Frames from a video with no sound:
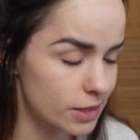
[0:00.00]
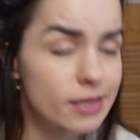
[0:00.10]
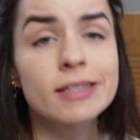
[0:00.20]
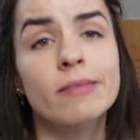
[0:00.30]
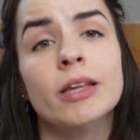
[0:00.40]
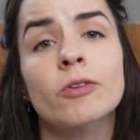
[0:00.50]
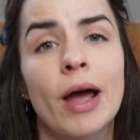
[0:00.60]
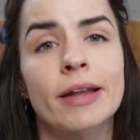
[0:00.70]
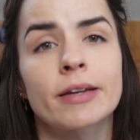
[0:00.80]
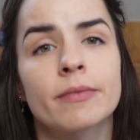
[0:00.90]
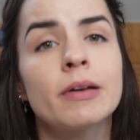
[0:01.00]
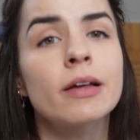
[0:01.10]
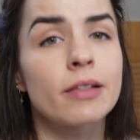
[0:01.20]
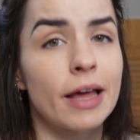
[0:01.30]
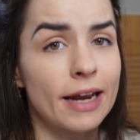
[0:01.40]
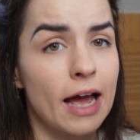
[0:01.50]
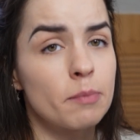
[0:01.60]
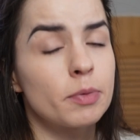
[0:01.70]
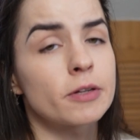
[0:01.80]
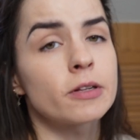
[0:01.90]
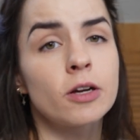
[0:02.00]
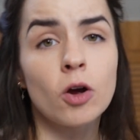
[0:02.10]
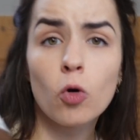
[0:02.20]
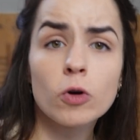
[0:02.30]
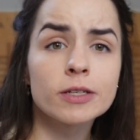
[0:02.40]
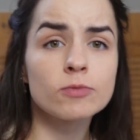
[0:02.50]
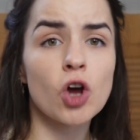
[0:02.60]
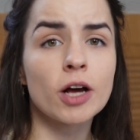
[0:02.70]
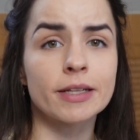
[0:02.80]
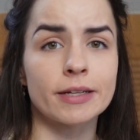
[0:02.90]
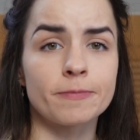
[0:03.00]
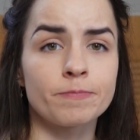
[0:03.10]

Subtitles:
we see something random, like an apple or some chocolate.